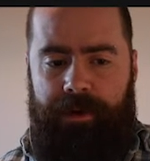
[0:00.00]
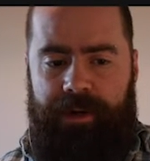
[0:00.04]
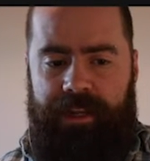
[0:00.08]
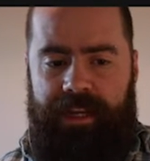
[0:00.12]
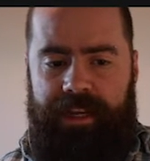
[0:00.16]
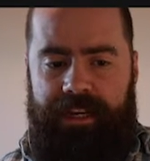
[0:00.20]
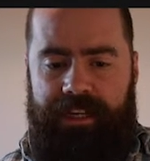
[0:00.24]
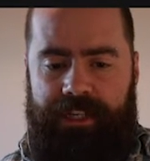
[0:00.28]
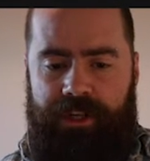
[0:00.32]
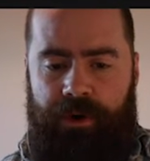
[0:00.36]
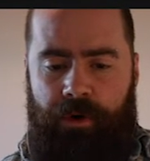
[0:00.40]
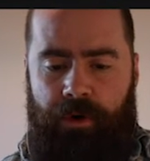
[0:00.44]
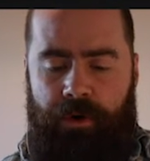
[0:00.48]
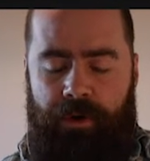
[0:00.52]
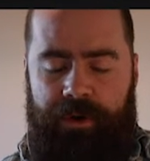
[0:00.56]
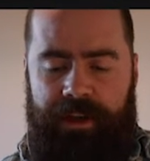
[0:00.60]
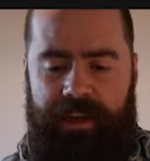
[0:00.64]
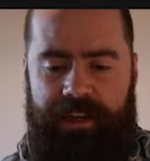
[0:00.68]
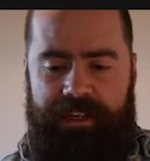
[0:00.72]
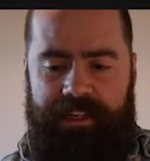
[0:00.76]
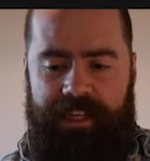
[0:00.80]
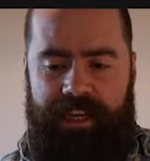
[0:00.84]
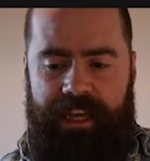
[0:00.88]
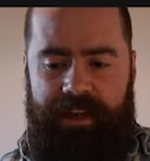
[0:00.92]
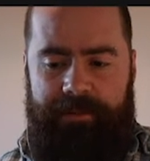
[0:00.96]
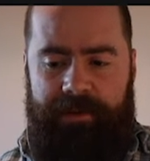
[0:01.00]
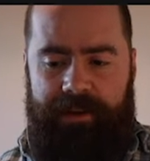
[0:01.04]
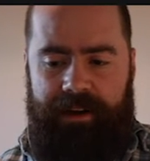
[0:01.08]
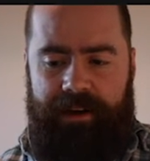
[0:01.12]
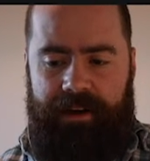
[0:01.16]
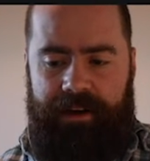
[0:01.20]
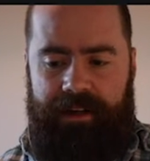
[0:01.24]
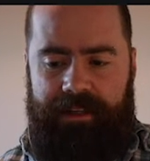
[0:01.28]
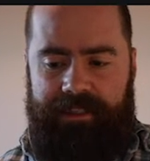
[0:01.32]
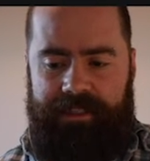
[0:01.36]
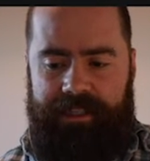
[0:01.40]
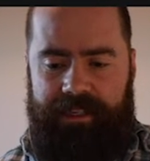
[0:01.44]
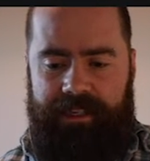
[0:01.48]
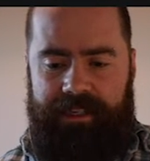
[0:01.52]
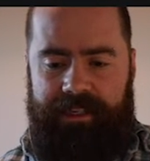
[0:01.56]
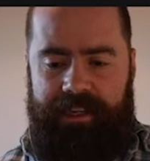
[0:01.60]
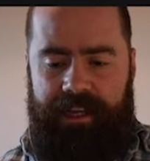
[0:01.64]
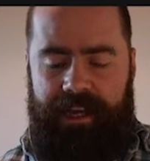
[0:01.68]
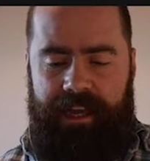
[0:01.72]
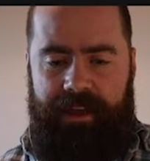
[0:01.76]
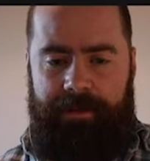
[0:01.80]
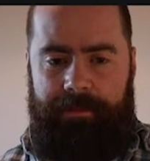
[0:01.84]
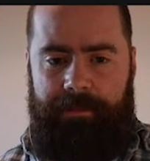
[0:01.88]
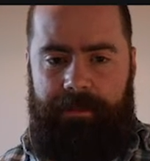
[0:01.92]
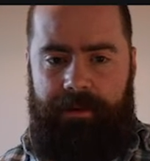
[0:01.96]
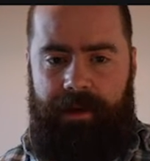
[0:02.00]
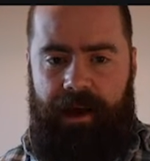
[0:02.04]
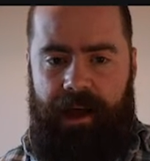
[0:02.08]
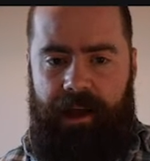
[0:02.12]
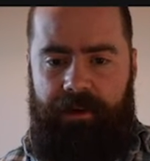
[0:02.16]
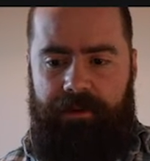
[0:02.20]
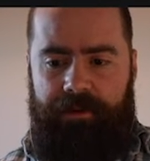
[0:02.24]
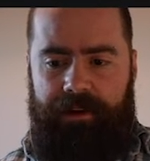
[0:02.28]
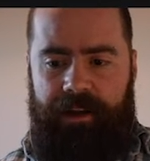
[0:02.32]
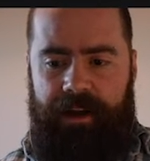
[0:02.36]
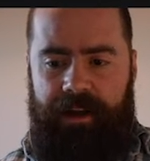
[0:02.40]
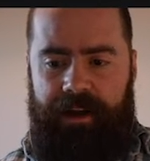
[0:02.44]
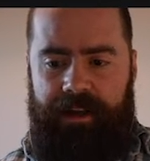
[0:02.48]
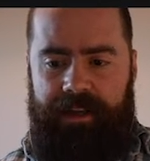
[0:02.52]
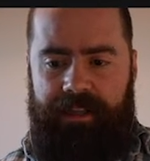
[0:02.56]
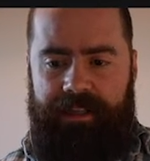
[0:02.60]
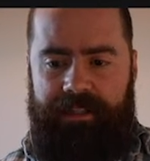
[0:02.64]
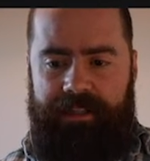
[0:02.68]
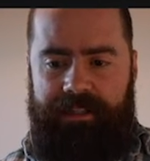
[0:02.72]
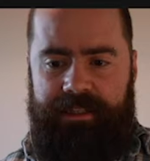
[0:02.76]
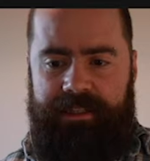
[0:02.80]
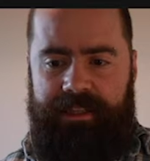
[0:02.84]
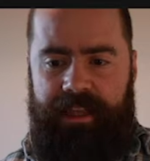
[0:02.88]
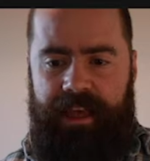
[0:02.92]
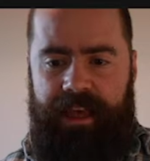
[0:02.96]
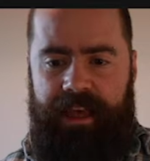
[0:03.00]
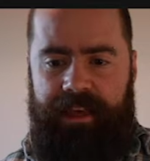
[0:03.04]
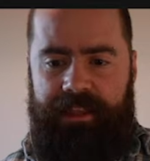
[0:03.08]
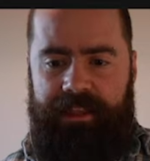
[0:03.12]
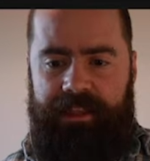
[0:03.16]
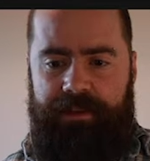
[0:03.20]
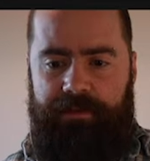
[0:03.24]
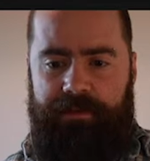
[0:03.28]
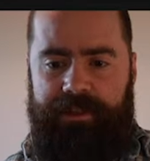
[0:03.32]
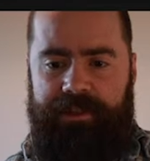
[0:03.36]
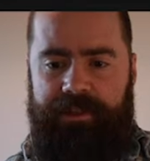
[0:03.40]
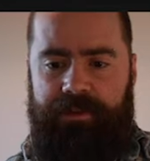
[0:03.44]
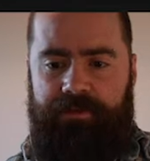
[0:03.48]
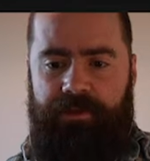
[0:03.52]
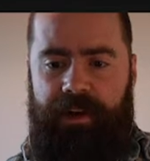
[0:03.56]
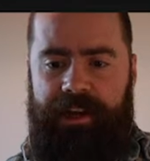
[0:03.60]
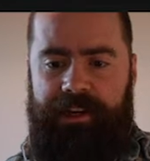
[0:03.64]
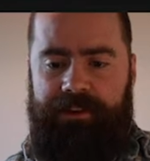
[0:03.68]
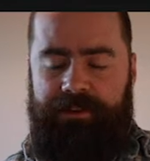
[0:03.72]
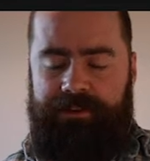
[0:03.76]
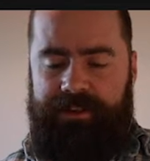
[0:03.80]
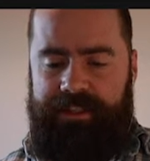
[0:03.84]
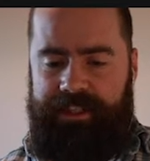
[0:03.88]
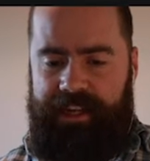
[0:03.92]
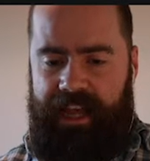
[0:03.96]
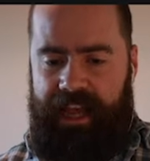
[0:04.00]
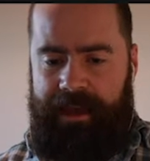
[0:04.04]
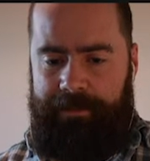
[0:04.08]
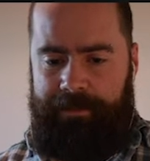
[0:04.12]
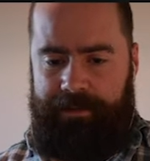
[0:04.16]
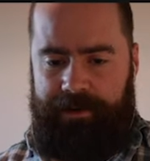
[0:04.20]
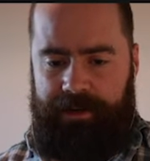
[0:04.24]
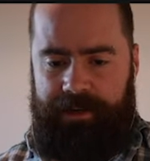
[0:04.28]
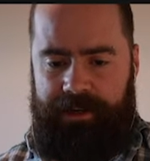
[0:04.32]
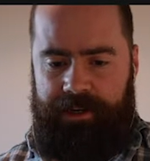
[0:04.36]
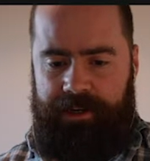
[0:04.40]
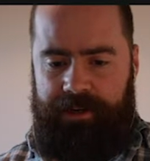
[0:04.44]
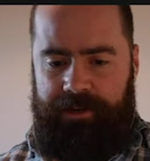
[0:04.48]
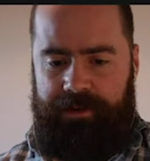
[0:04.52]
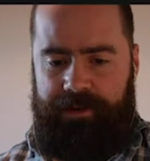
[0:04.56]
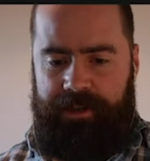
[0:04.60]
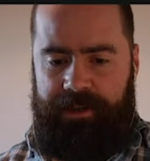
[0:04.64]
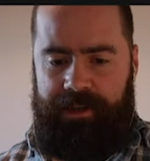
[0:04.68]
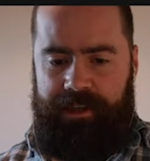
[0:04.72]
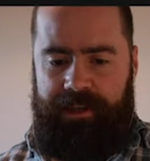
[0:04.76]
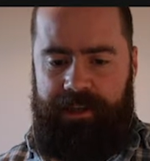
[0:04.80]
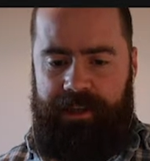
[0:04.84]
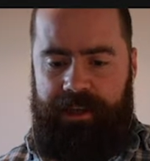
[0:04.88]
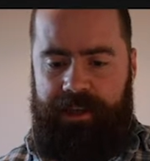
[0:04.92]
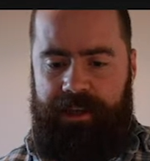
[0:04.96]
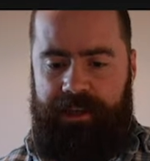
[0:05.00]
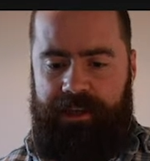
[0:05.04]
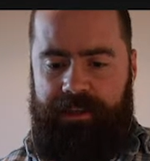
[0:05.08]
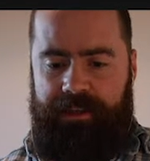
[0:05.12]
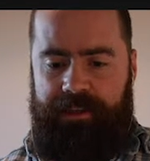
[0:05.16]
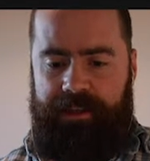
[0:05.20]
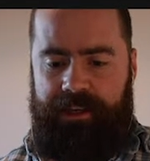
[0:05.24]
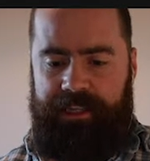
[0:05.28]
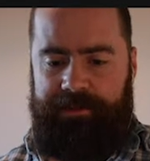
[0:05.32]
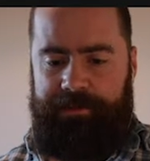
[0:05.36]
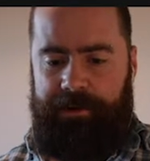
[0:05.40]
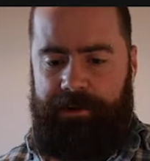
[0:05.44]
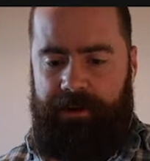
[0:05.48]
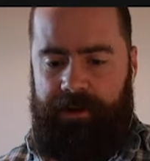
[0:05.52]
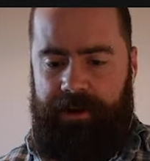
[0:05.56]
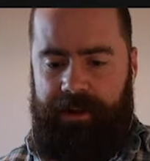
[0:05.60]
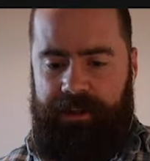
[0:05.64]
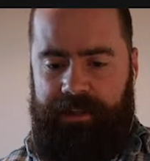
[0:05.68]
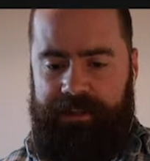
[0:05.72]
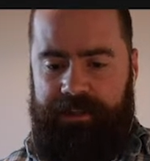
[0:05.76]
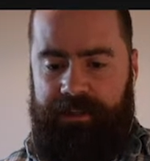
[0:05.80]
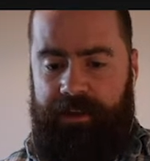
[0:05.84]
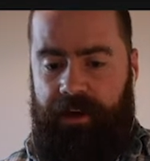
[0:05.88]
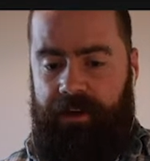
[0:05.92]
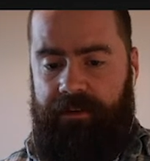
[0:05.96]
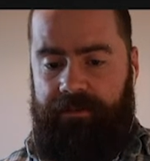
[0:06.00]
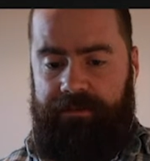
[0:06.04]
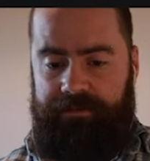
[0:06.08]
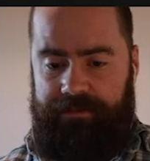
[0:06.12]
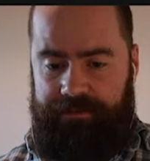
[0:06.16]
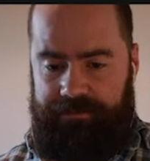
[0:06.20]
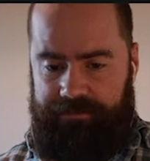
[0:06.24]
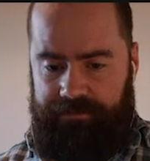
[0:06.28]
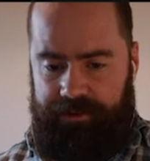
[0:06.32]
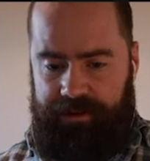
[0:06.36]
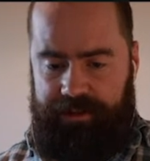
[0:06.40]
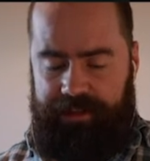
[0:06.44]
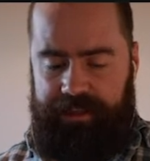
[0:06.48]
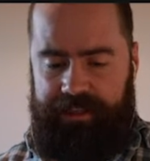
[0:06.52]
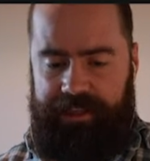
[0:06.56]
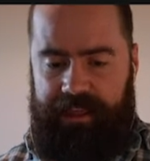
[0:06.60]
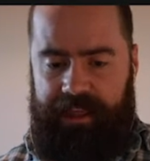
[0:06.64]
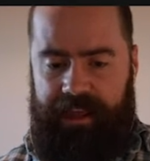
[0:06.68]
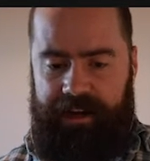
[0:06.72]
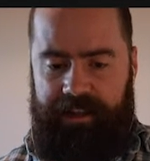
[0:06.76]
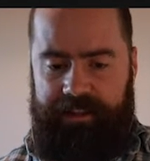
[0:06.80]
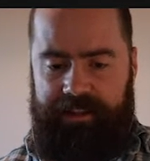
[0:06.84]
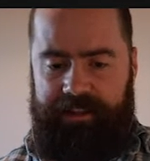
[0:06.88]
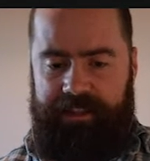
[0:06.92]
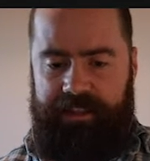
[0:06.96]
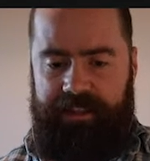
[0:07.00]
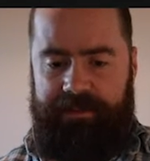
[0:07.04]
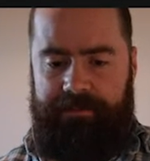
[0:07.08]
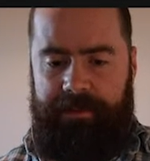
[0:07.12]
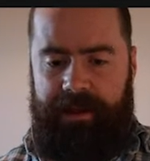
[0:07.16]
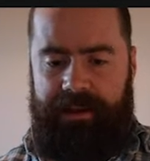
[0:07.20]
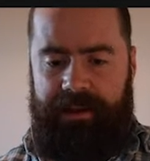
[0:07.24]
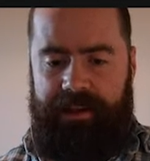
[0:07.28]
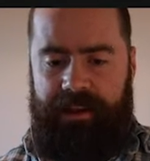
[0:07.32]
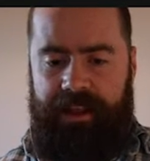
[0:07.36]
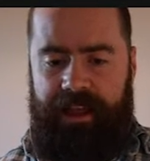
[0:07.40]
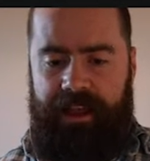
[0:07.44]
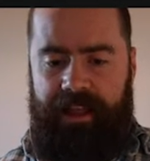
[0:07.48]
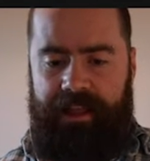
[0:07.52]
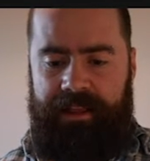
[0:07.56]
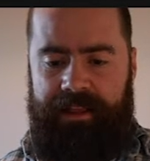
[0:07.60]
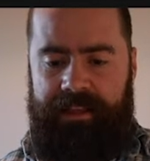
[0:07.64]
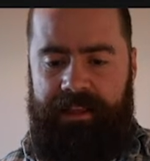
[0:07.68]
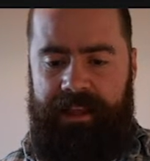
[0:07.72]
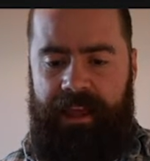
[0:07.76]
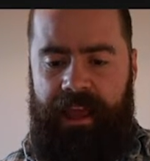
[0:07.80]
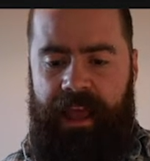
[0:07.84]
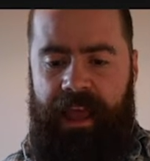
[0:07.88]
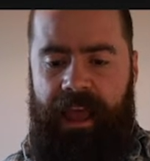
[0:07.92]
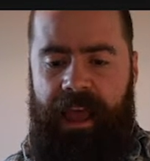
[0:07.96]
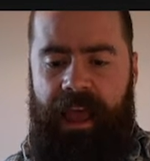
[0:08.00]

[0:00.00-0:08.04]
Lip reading: But in talking to him and in listening to him, I realised that there was a greater depth to the experience of, in that instance, mental health.